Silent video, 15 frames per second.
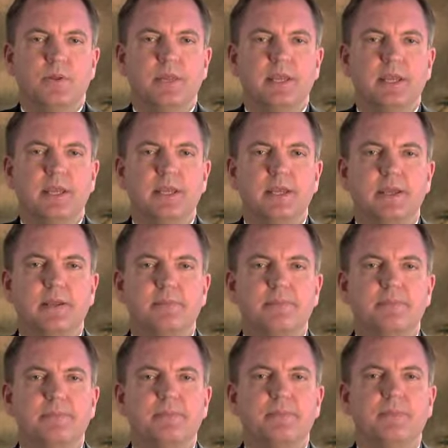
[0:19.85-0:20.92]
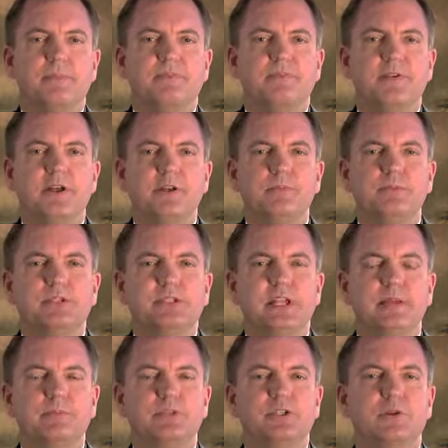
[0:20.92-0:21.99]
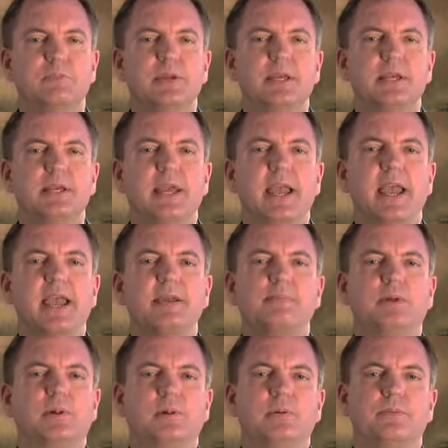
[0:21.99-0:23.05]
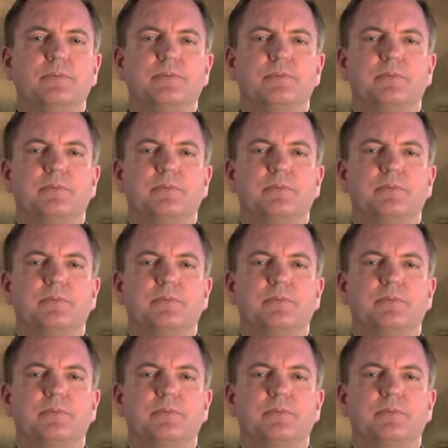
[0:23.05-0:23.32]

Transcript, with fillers: The film seems to be able